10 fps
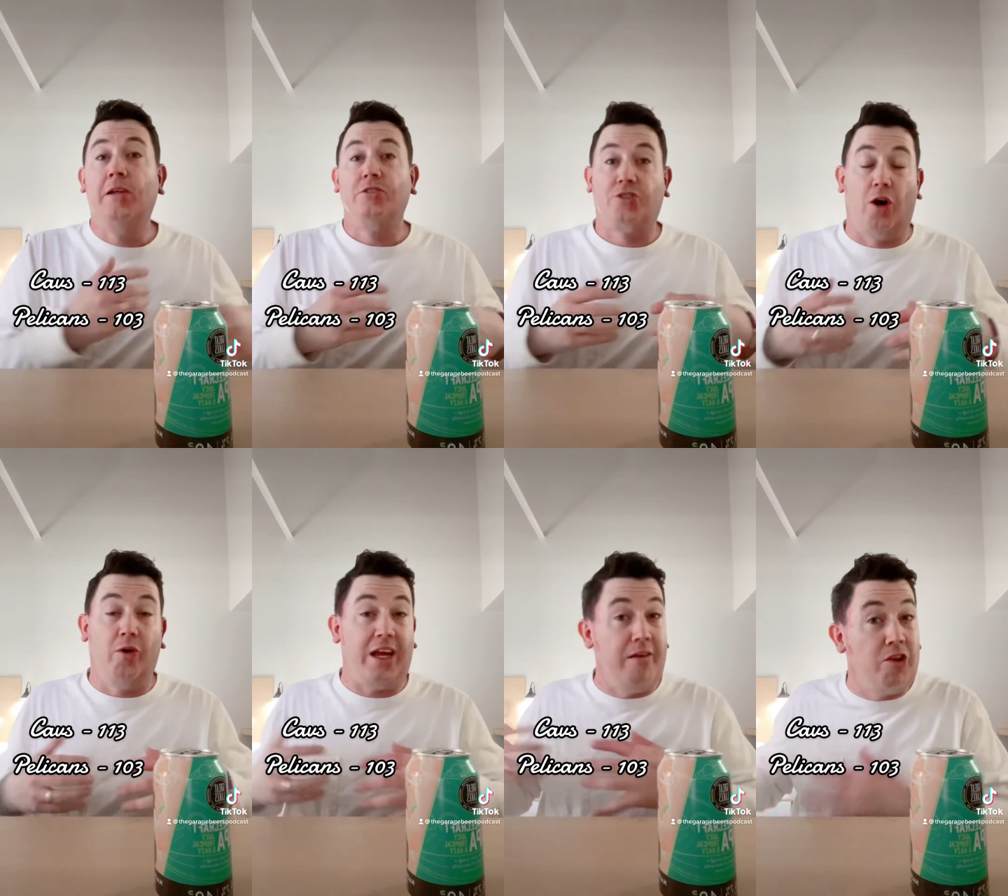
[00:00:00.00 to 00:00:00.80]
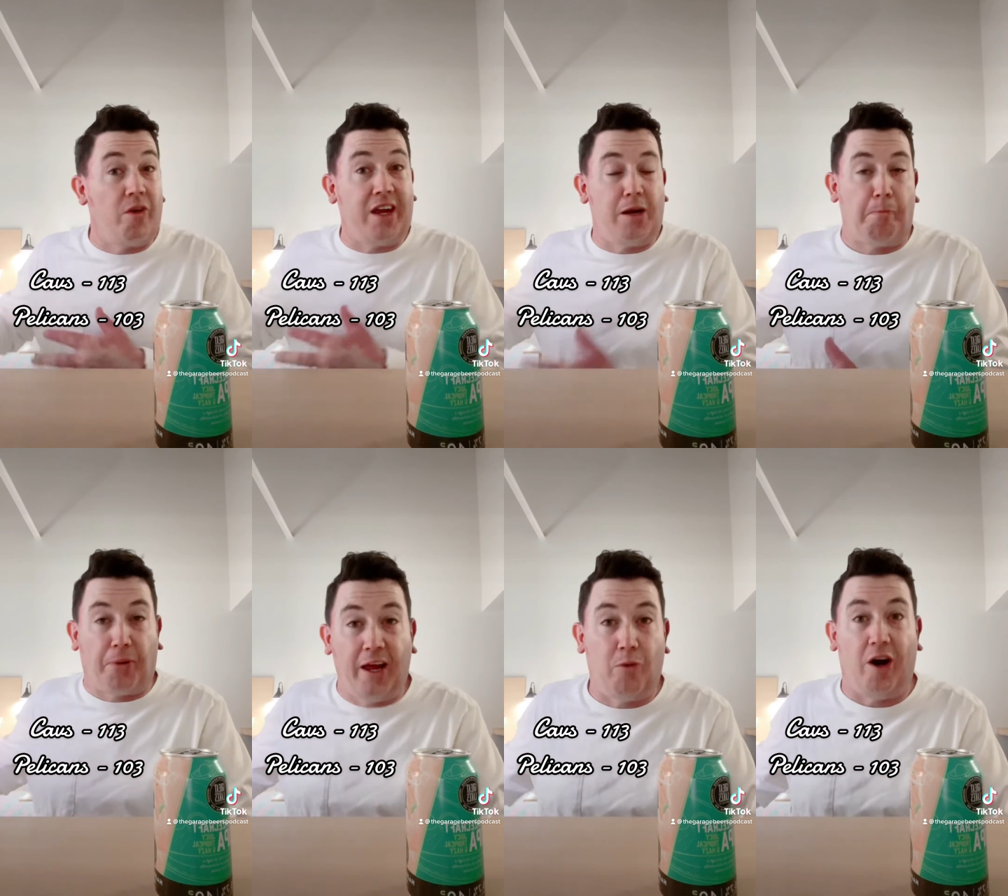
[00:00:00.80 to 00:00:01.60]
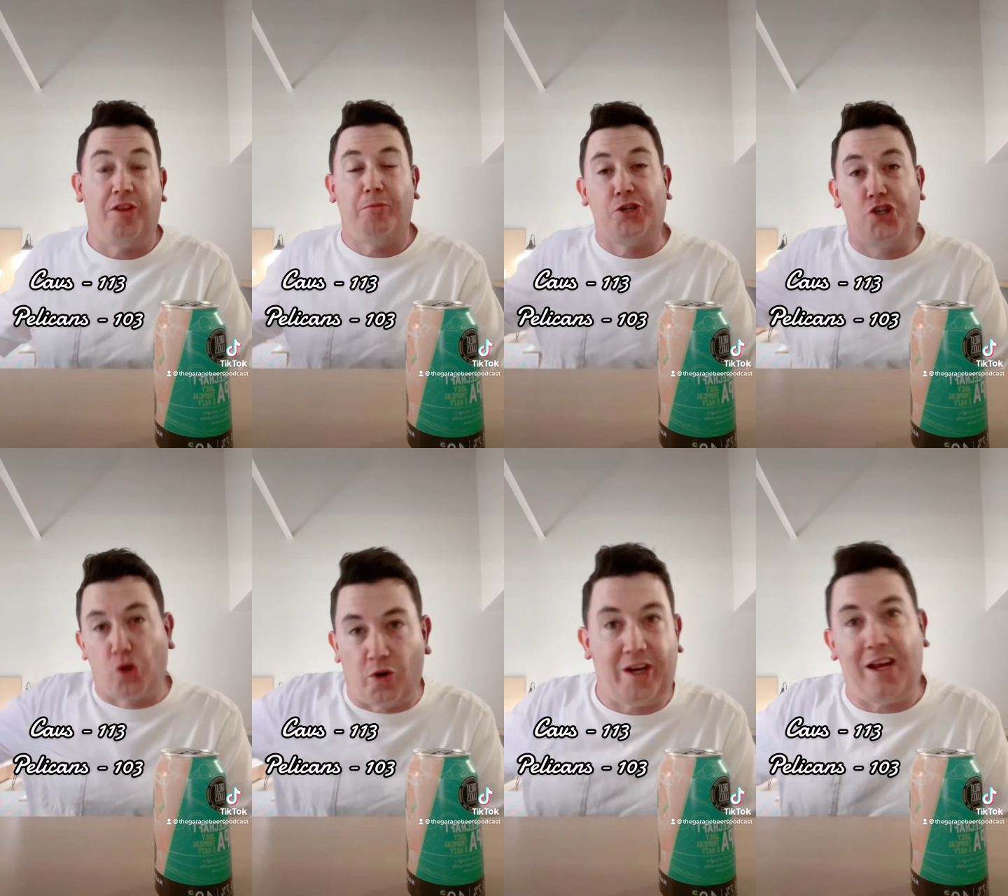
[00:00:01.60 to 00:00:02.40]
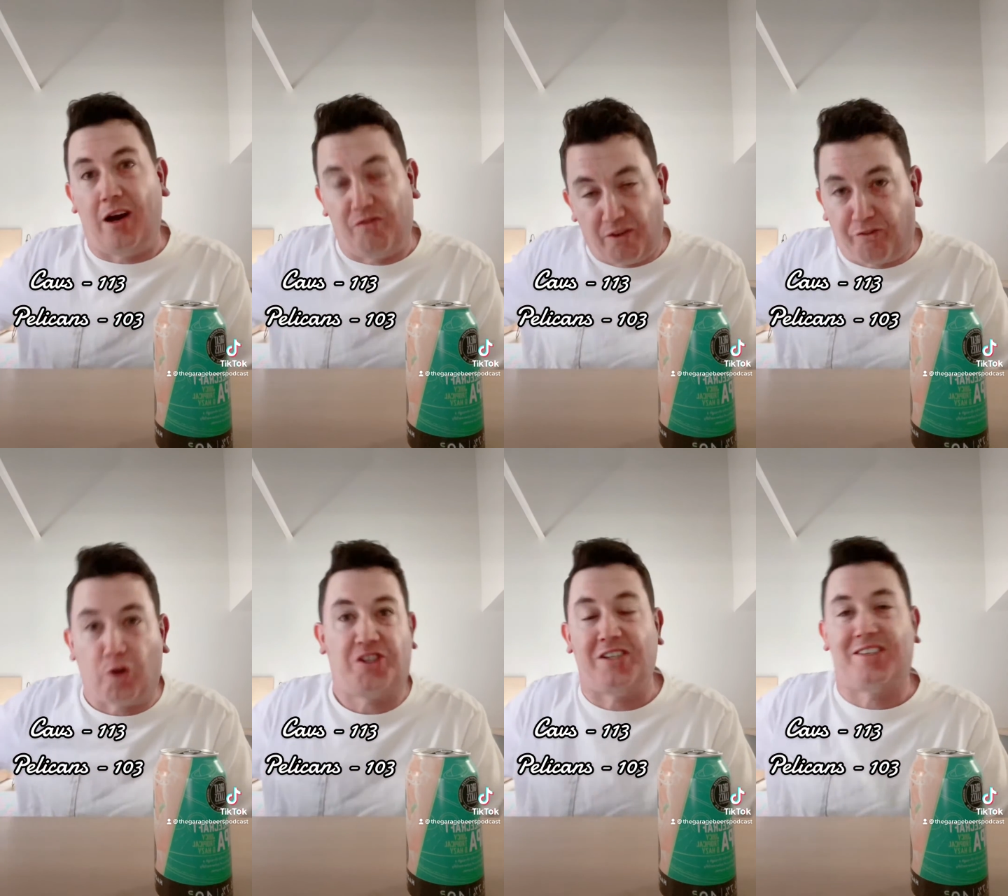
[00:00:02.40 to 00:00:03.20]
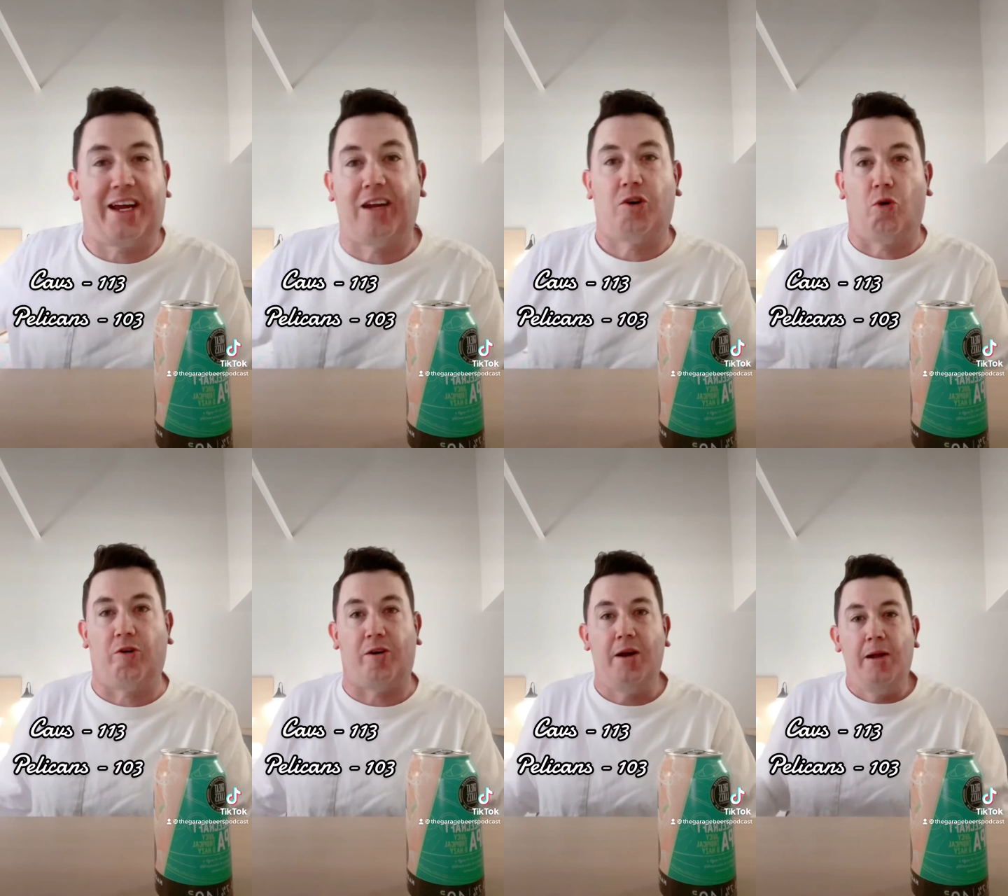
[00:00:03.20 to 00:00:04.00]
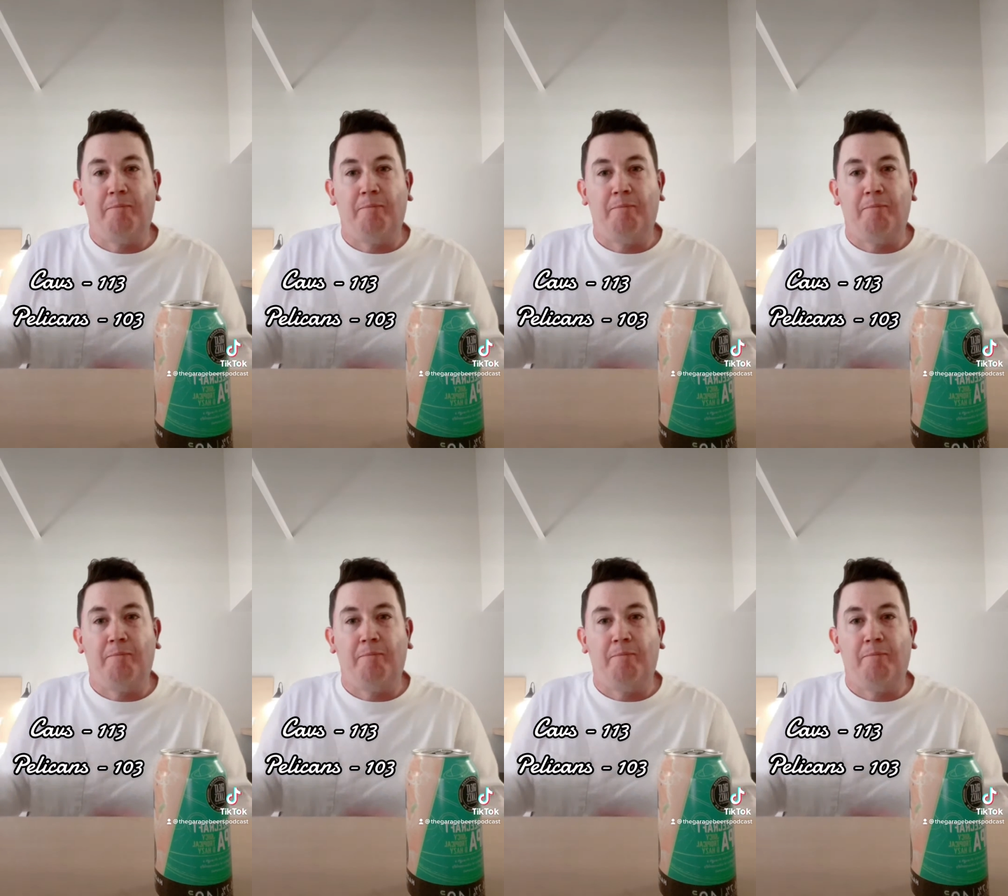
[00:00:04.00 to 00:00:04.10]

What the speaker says: So even though they didn't play well, the majority of the first and second quarter,